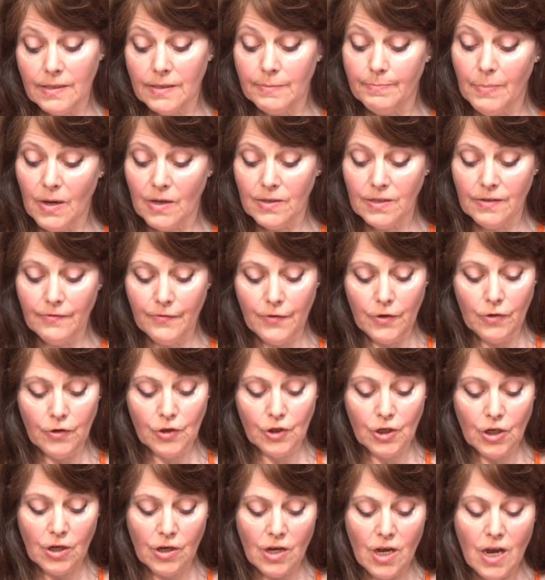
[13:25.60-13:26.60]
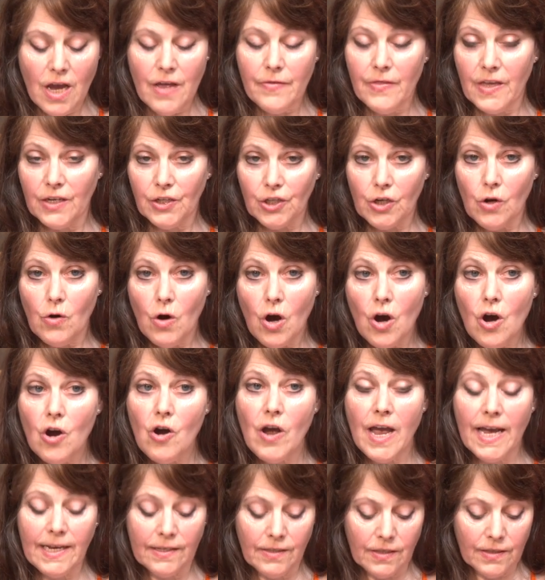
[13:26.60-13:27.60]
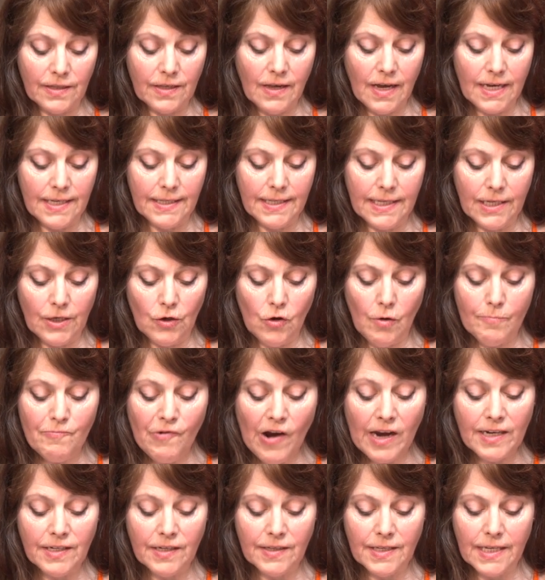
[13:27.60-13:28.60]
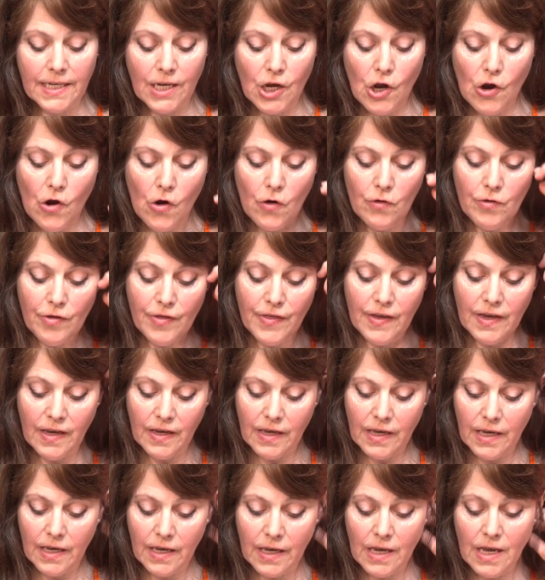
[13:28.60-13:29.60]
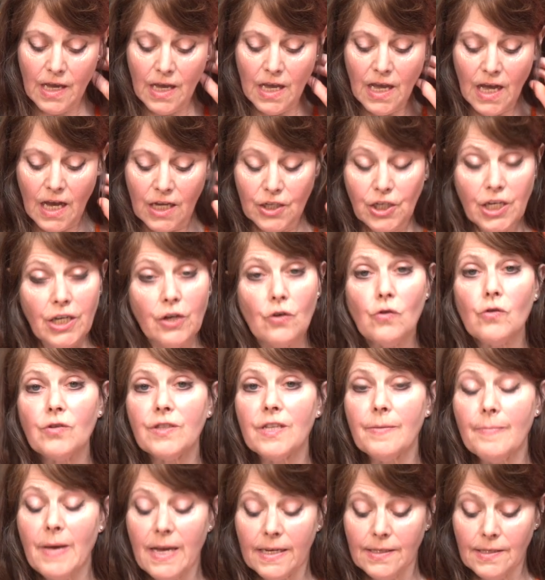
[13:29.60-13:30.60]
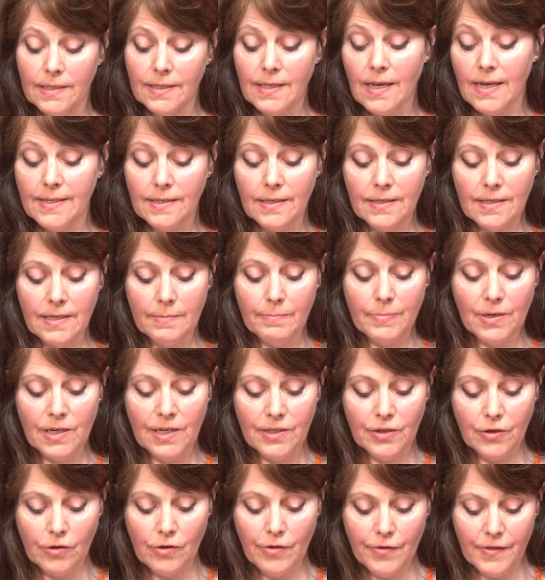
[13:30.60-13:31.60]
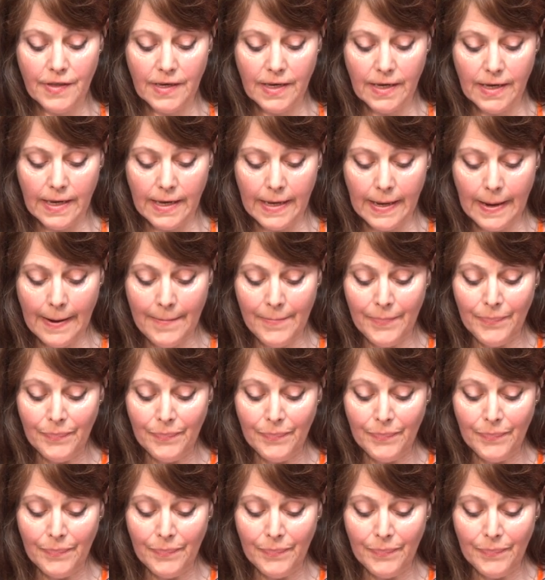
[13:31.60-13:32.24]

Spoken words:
Past and Future, they show her exercising or practicing her own thinking, and she calls them exercises in political thinking.